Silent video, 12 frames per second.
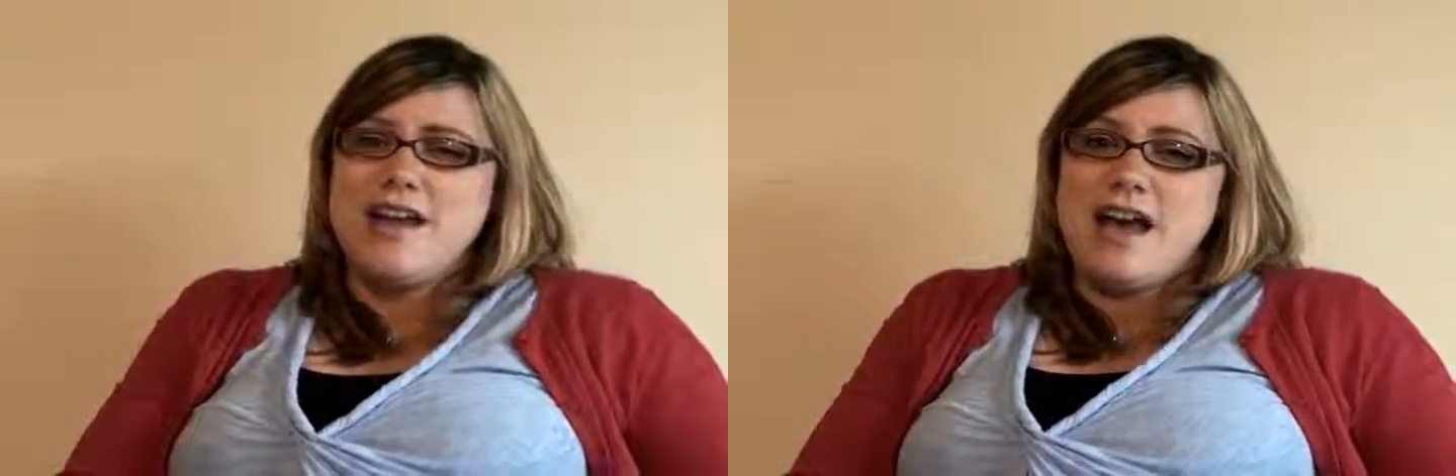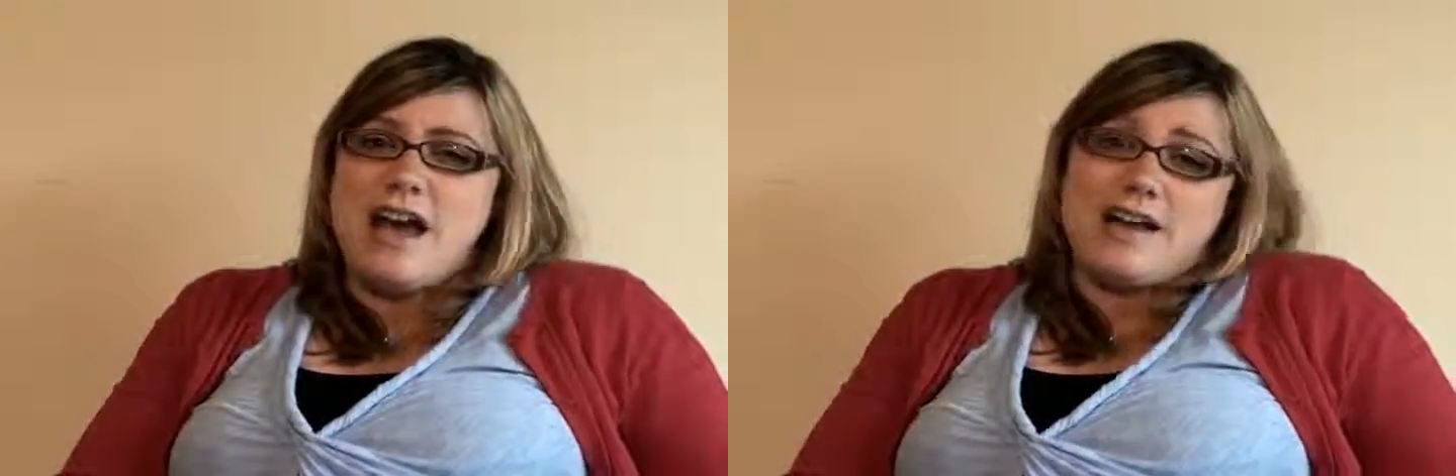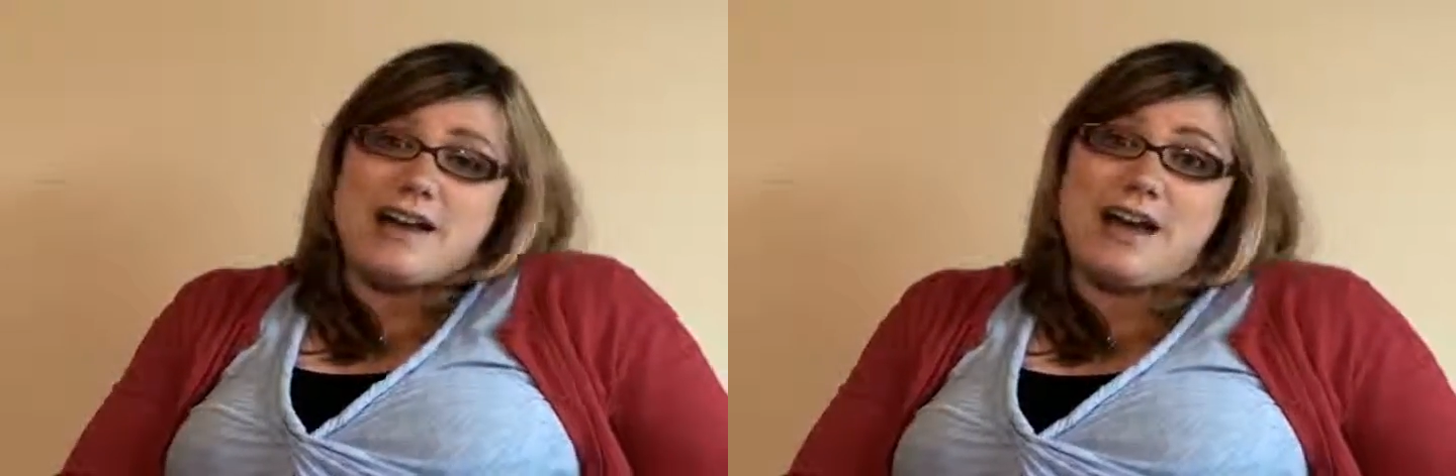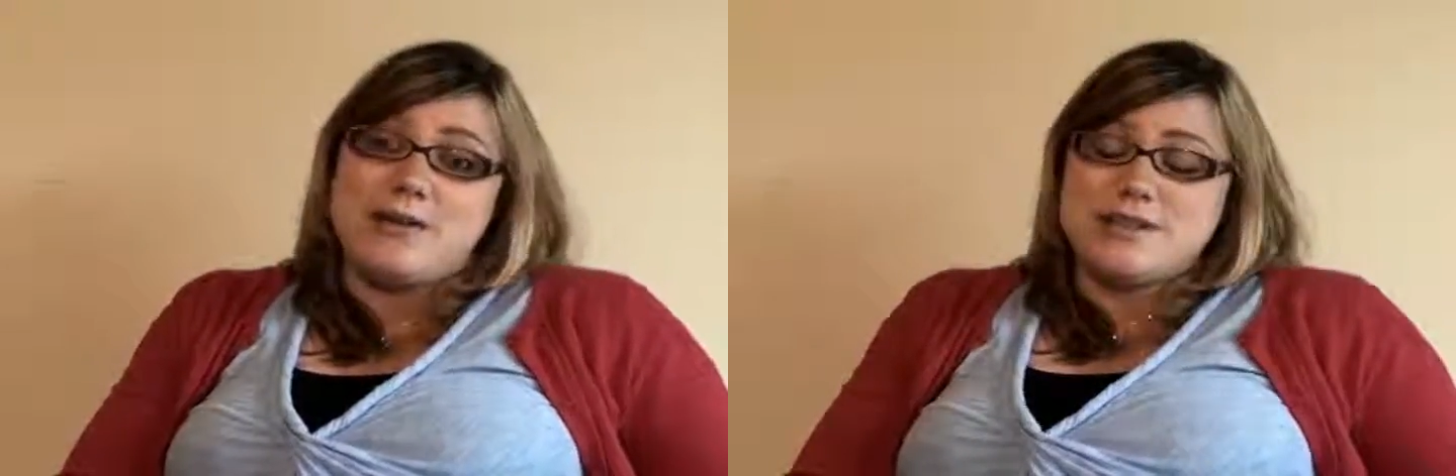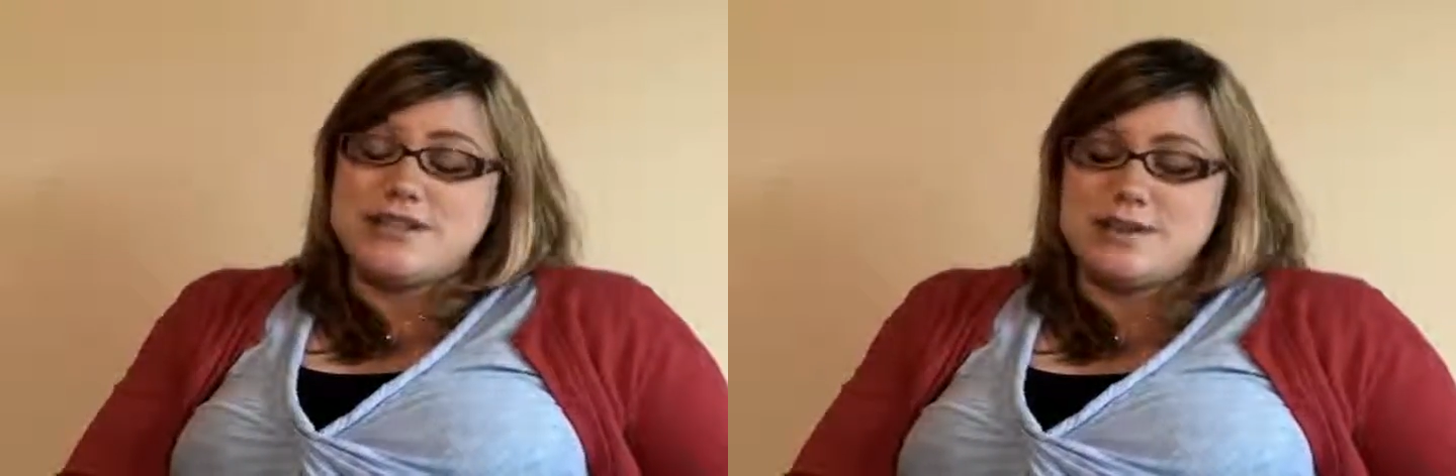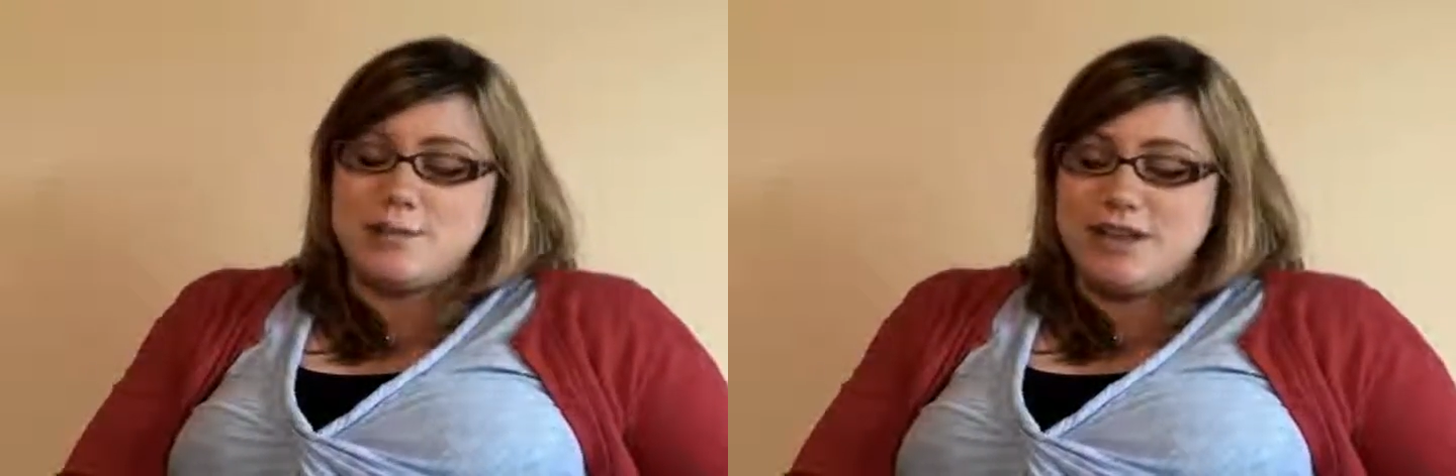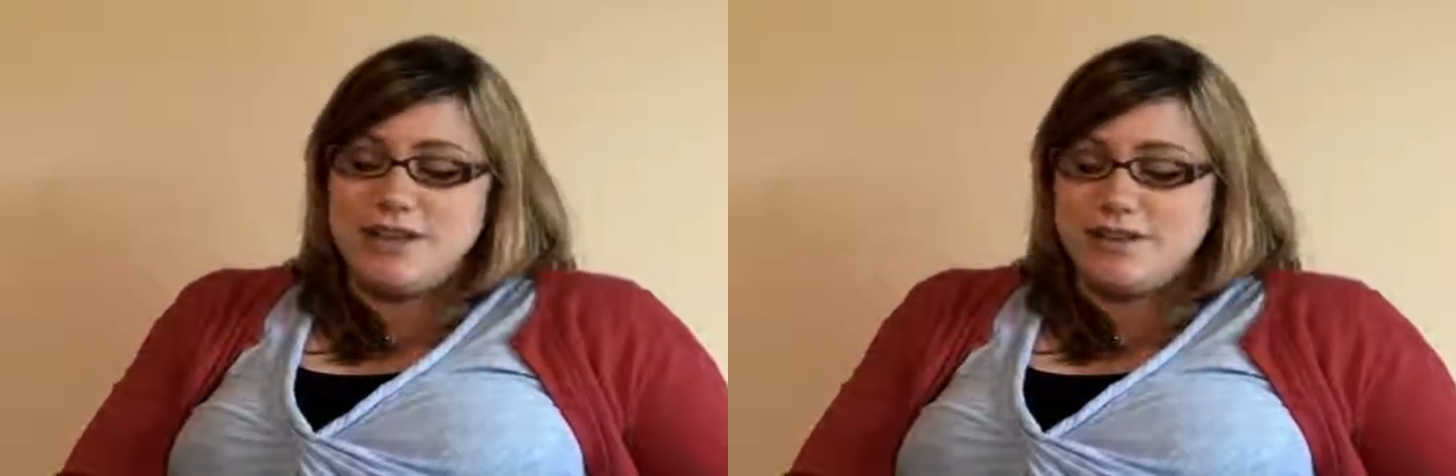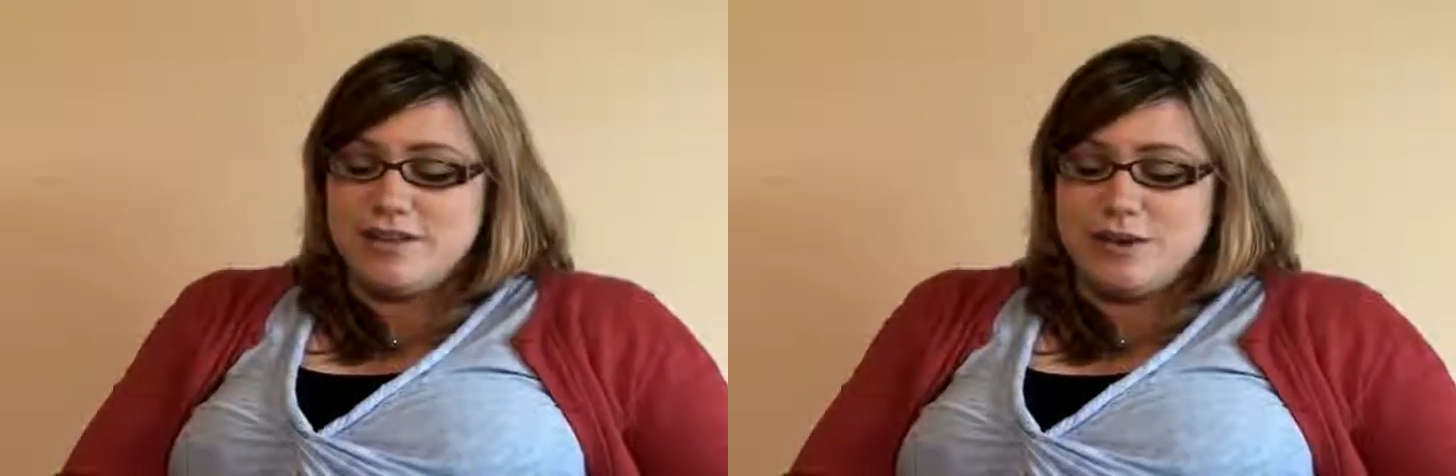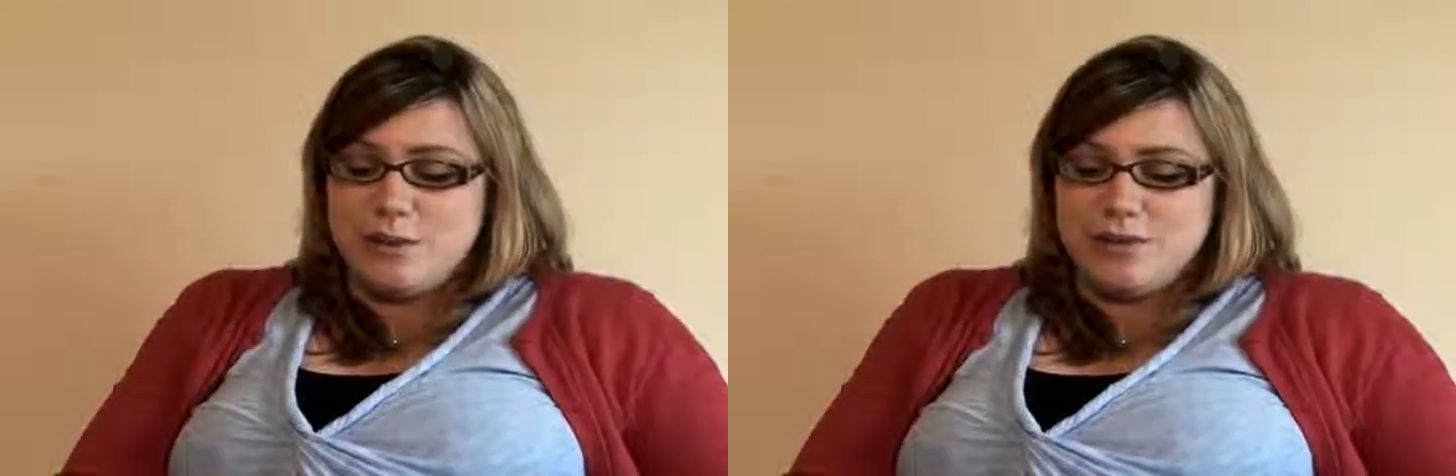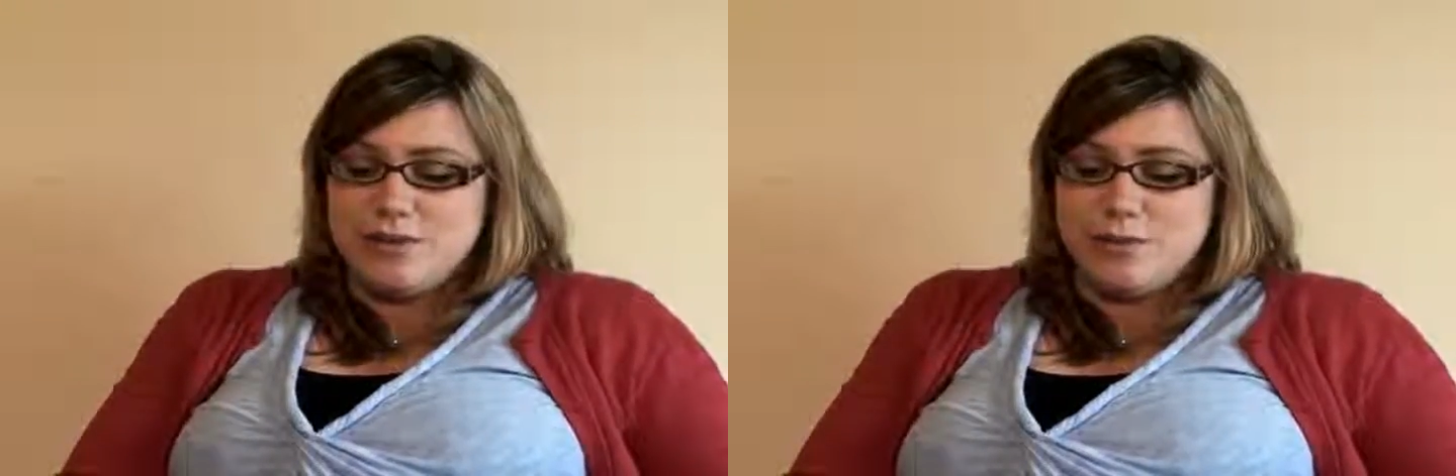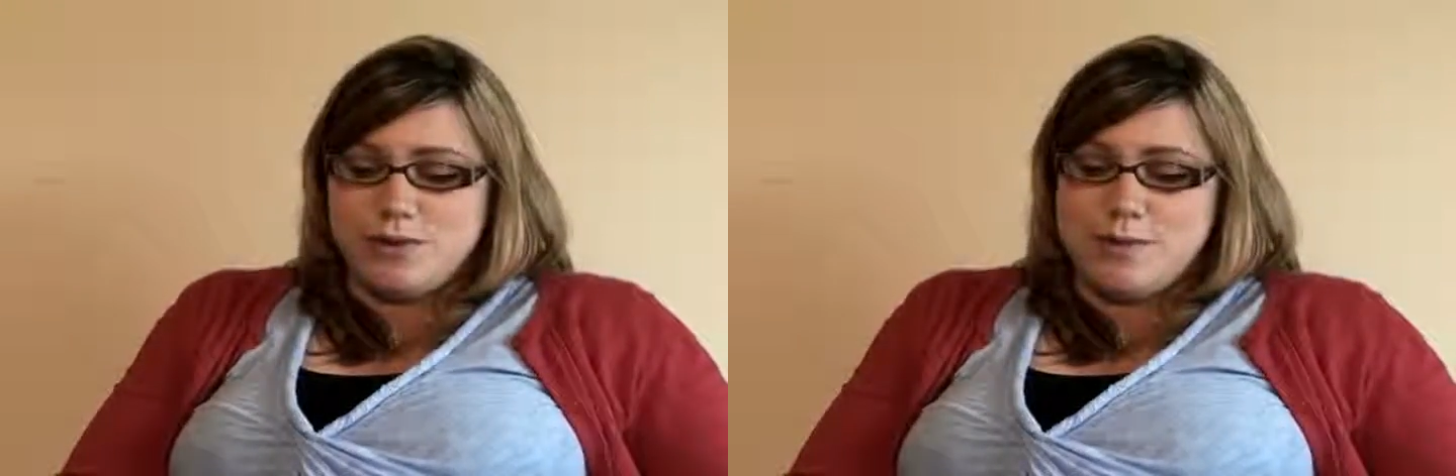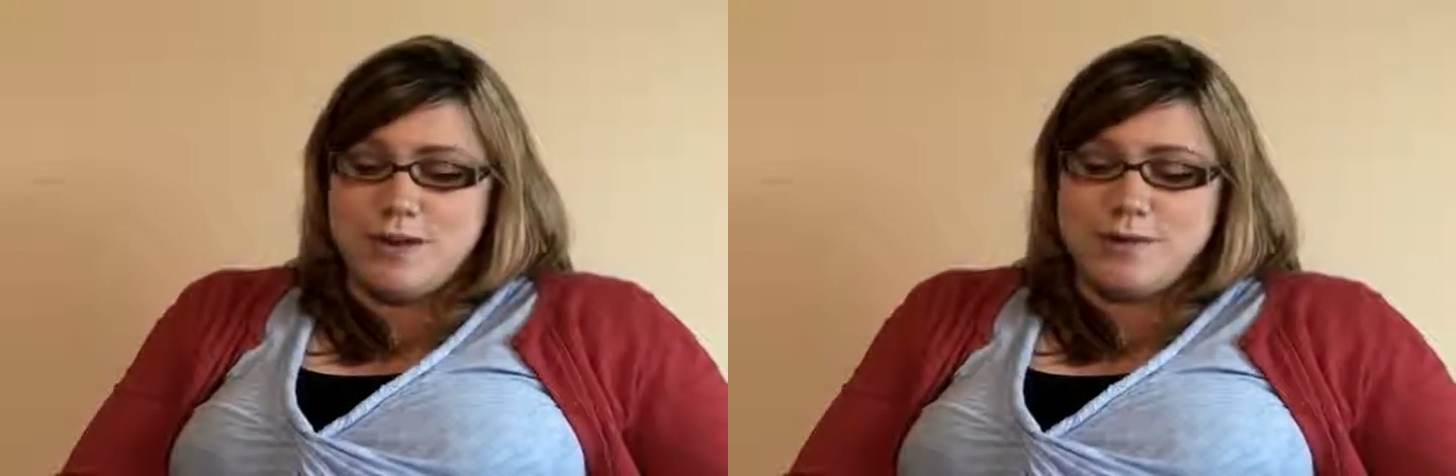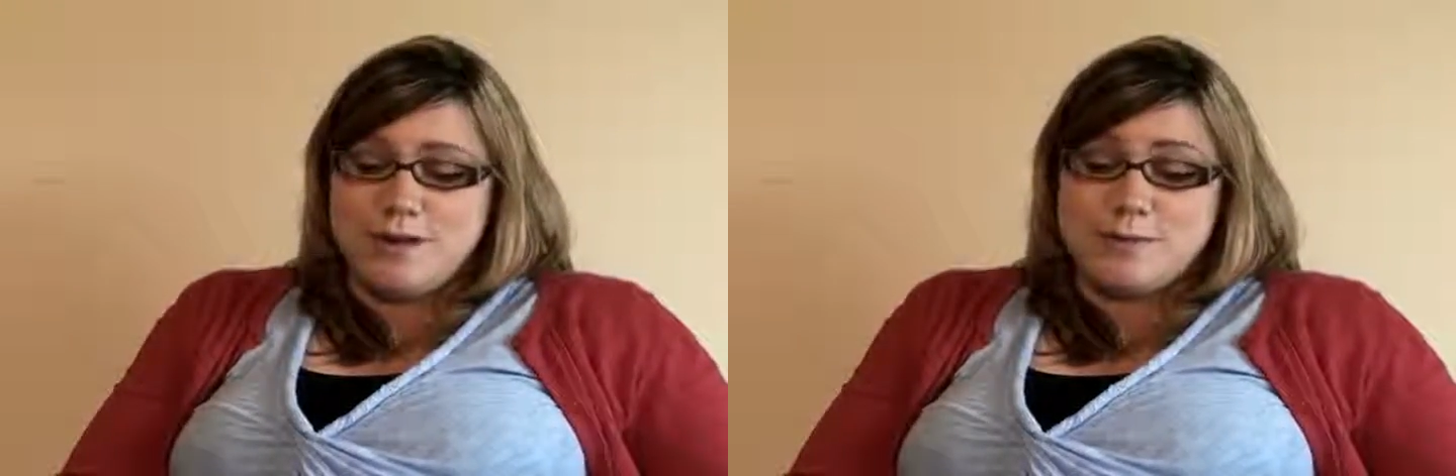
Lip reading: how it's going to be, you know, when the baby